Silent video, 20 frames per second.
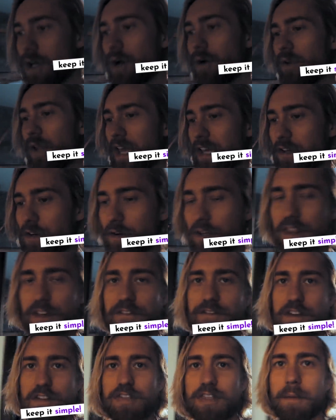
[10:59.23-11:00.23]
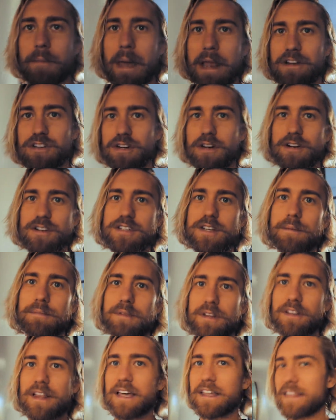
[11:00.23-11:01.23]
know, like you're in the fifth dimension or
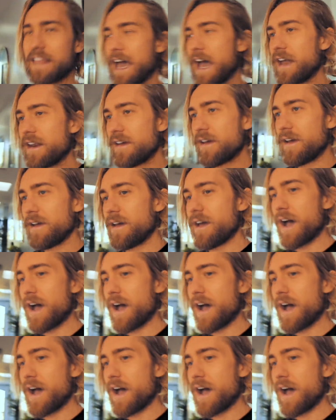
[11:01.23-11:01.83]
something like that.